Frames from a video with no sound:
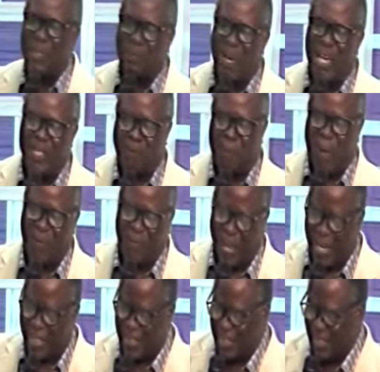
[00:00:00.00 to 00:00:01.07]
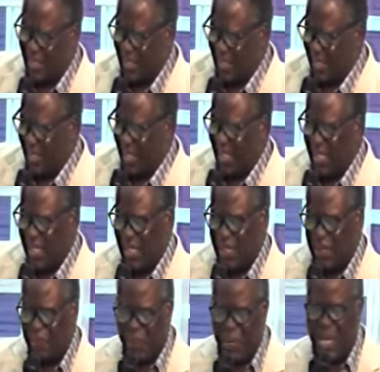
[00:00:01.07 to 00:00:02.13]
makes perfect.
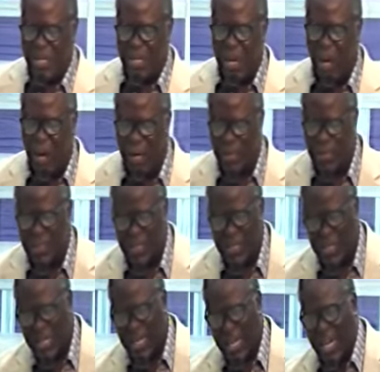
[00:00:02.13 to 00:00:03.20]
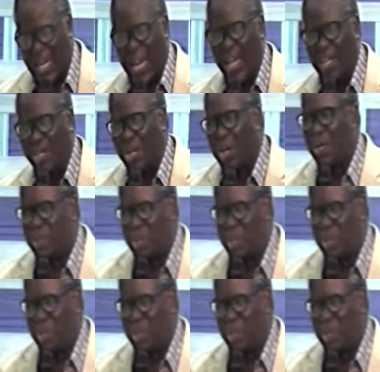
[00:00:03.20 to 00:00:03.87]
Praise God. And I showed